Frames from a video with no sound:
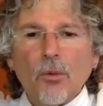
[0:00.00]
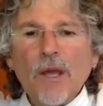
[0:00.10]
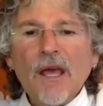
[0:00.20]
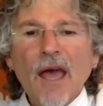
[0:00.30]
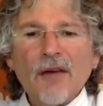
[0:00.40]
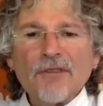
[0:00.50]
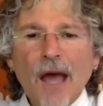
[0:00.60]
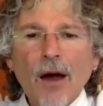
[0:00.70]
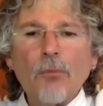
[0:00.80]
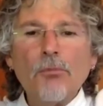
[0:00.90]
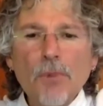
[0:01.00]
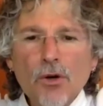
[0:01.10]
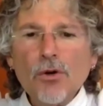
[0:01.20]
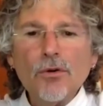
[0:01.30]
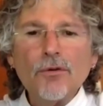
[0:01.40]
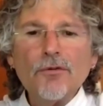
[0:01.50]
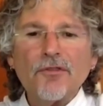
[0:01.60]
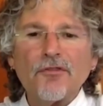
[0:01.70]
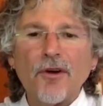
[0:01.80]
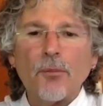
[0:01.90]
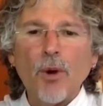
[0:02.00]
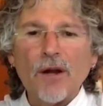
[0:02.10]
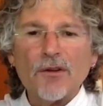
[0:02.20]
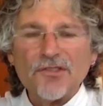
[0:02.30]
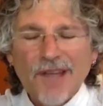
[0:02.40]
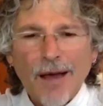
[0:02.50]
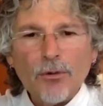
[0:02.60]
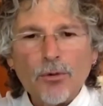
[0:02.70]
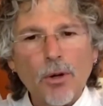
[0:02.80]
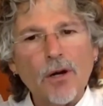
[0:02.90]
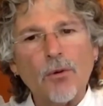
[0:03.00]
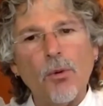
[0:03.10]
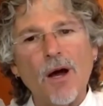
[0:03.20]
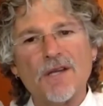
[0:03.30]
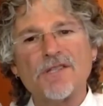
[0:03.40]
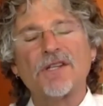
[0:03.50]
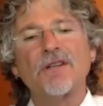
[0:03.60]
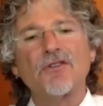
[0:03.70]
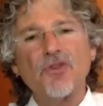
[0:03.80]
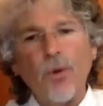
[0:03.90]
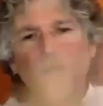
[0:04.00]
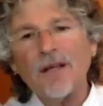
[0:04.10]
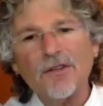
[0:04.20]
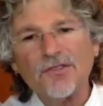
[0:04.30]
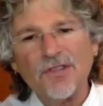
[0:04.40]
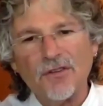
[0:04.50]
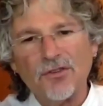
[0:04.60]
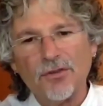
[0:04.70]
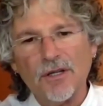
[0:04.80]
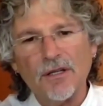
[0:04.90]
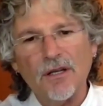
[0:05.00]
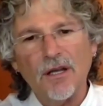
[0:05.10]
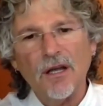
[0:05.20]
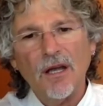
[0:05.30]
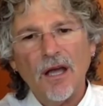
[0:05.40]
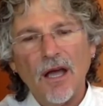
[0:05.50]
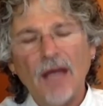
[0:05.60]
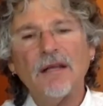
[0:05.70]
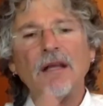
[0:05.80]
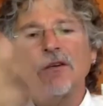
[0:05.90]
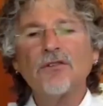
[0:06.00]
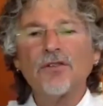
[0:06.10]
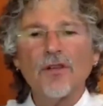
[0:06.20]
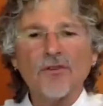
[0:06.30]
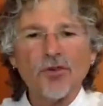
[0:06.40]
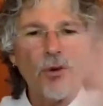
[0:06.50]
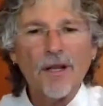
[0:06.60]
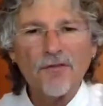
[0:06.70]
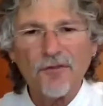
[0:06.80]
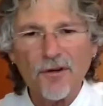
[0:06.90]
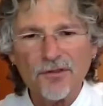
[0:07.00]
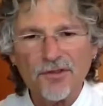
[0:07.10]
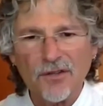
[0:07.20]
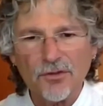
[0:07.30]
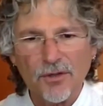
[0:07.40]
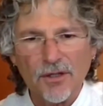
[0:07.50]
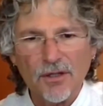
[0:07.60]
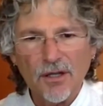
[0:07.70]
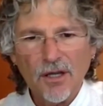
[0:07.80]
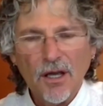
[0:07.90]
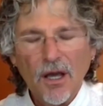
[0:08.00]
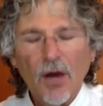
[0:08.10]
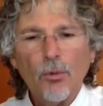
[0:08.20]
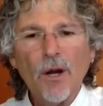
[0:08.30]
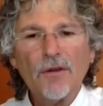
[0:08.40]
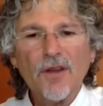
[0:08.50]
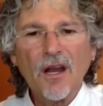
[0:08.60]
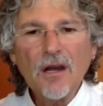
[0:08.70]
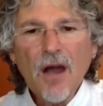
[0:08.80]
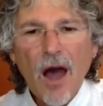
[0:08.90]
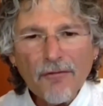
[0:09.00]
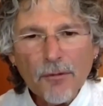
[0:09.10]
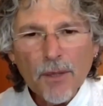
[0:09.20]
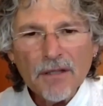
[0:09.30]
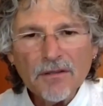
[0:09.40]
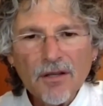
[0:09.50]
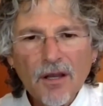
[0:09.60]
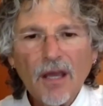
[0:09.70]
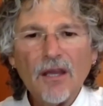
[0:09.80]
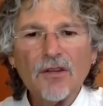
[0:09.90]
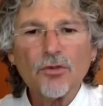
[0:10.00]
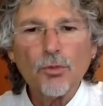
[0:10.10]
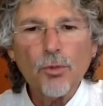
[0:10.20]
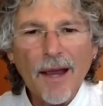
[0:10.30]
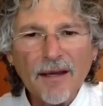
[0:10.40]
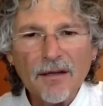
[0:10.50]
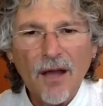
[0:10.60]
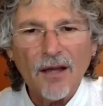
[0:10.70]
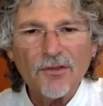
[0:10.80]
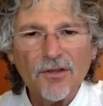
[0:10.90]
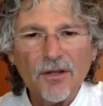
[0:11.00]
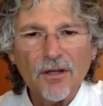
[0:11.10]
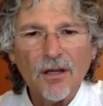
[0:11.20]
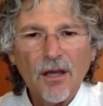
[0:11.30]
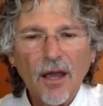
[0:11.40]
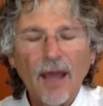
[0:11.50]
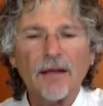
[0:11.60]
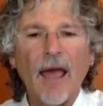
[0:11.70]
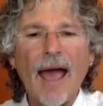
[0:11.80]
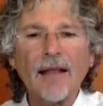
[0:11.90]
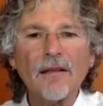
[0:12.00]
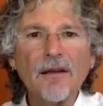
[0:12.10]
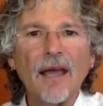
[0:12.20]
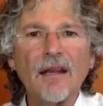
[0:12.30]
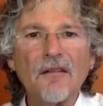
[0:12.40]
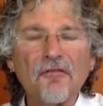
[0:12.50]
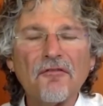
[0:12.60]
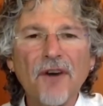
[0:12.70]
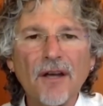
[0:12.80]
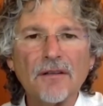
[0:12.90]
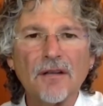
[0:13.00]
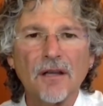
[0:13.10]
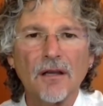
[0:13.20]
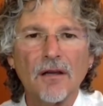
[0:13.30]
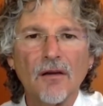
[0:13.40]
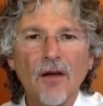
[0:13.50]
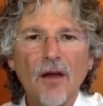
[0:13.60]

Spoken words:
We have now moved from where sound work was in the 20th century and into the 21st century, where the government is recognizing and allocating funding